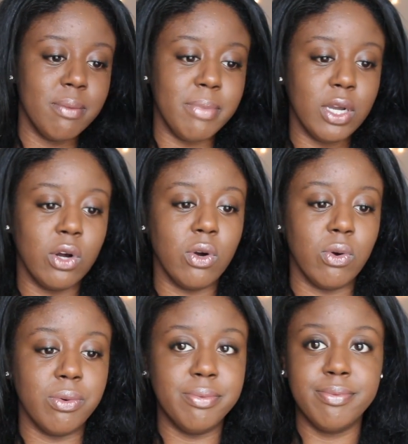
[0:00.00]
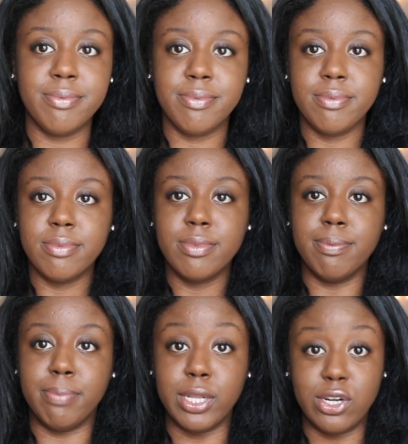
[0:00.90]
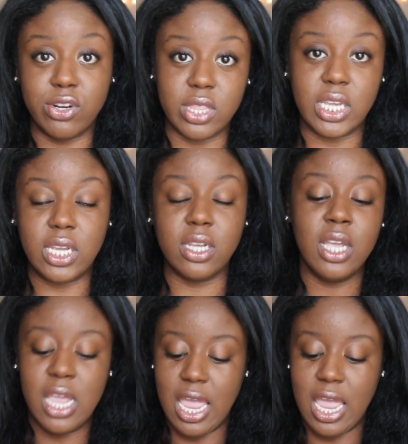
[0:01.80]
big old blender thing